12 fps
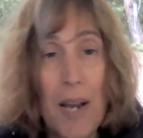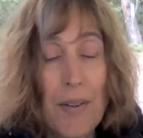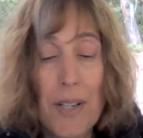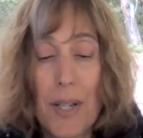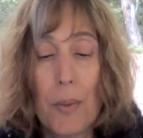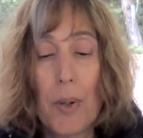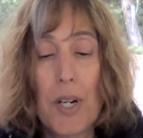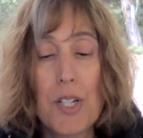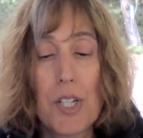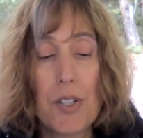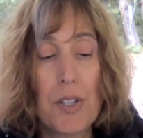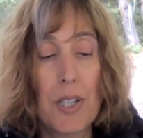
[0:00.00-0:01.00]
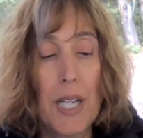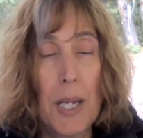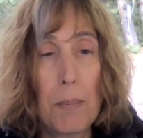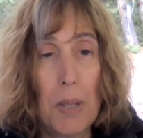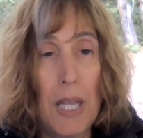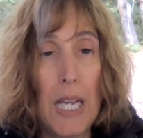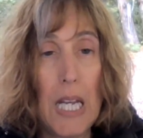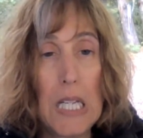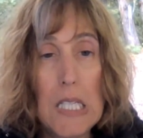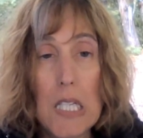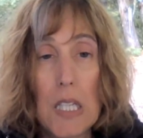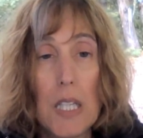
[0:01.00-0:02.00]
area where children can
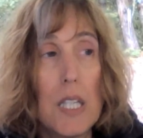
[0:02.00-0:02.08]
plant?